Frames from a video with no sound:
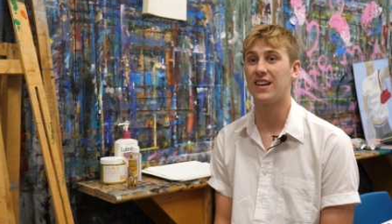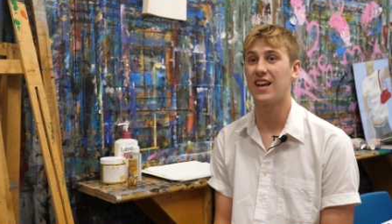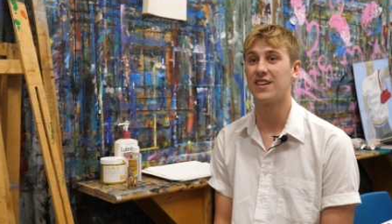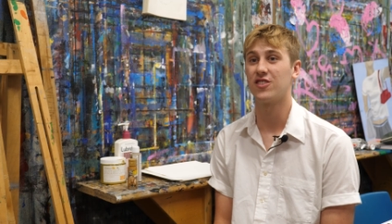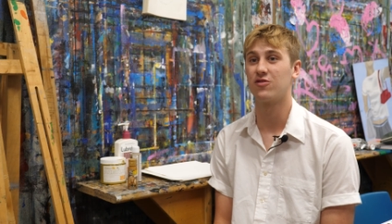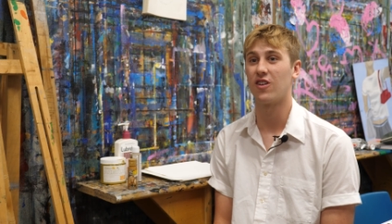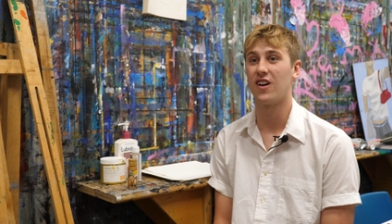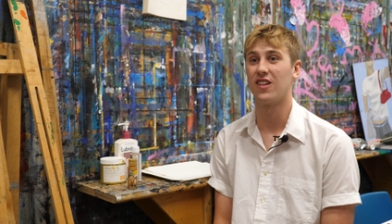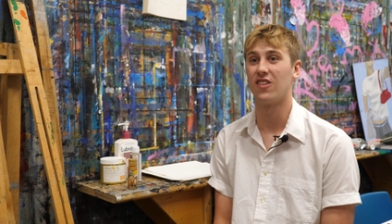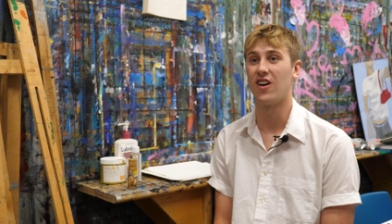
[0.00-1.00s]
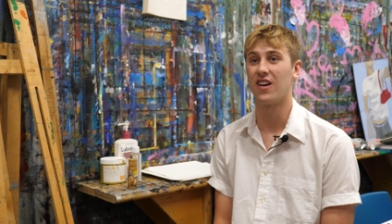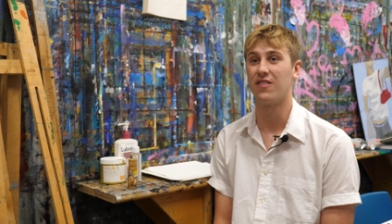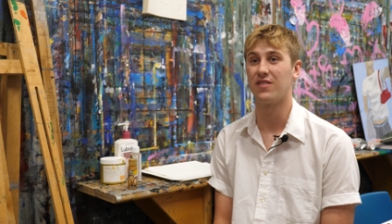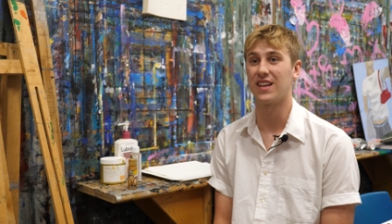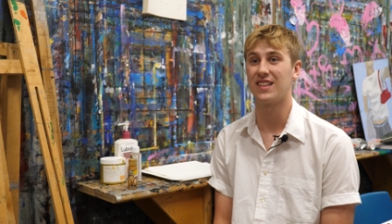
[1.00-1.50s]
I tend to draw a lot
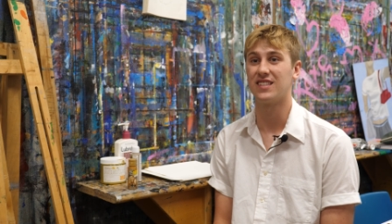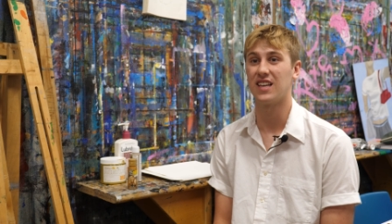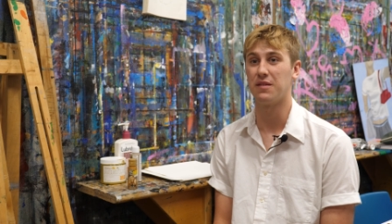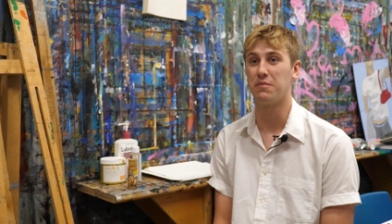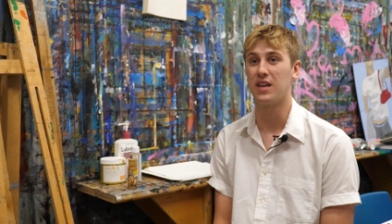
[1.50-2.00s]
of like the same